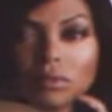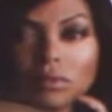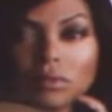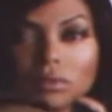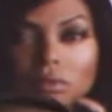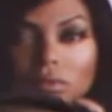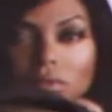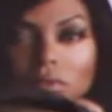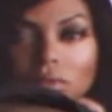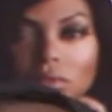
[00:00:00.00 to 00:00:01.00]

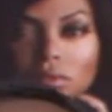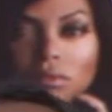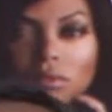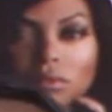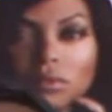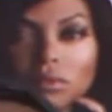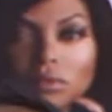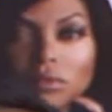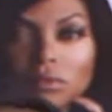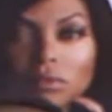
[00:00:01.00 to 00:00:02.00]

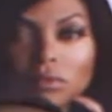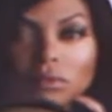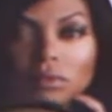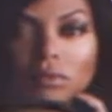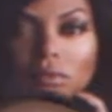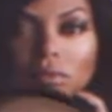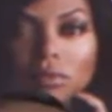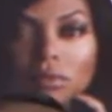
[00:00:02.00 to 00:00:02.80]
This person isn't speaking.